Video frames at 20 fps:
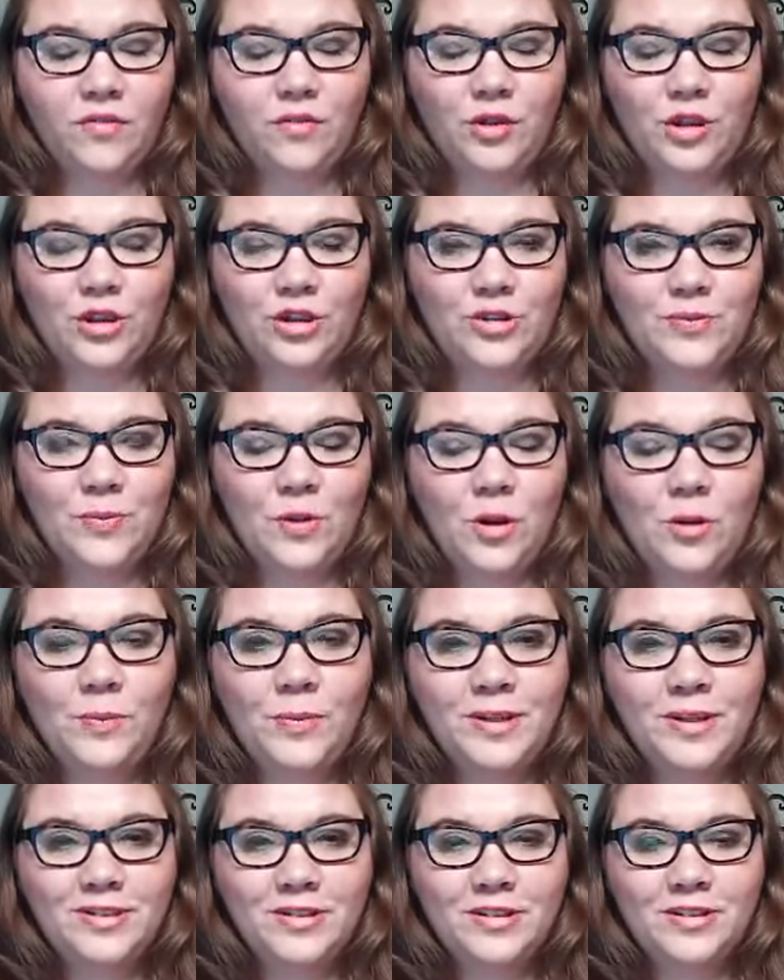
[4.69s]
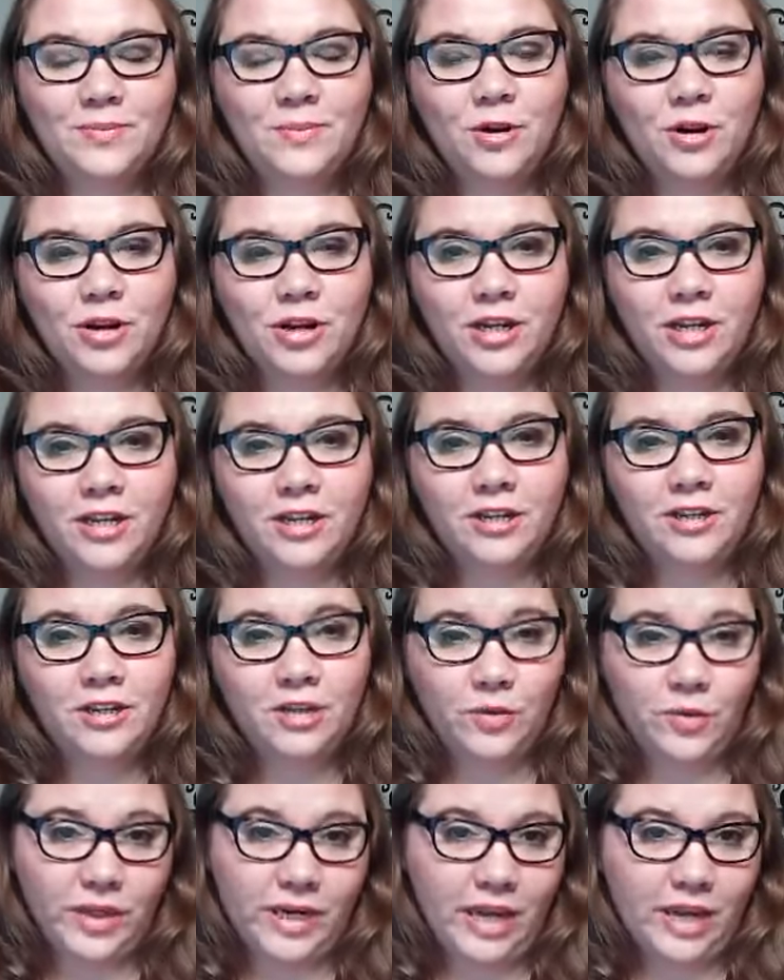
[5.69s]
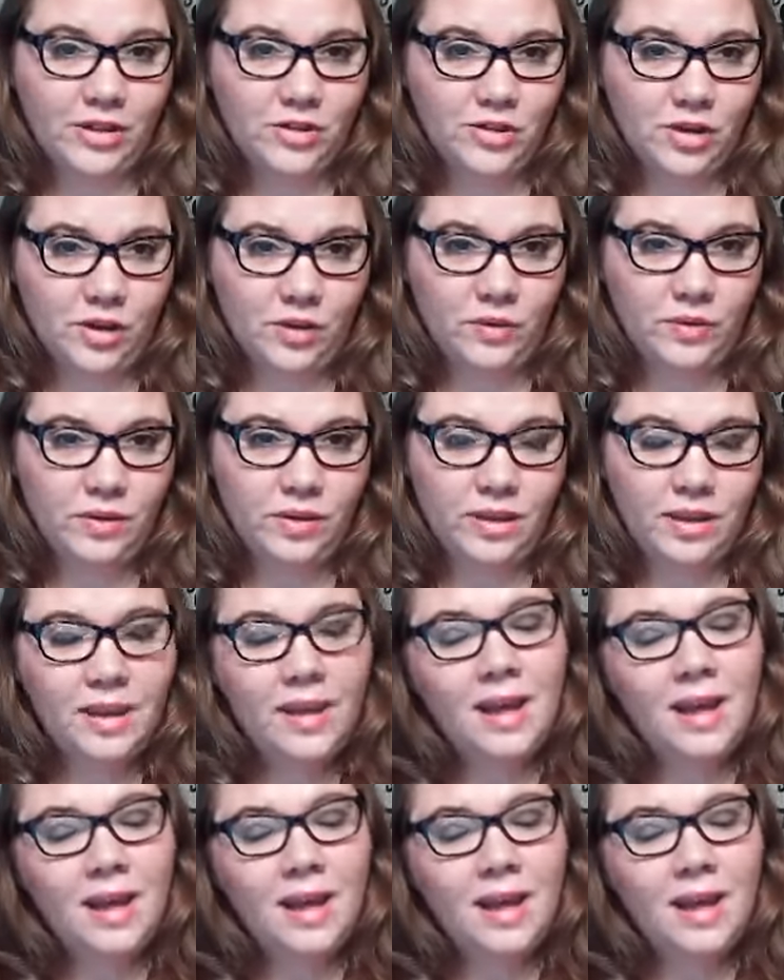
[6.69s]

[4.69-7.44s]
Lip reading: for the Small Business Marketing Q&A show.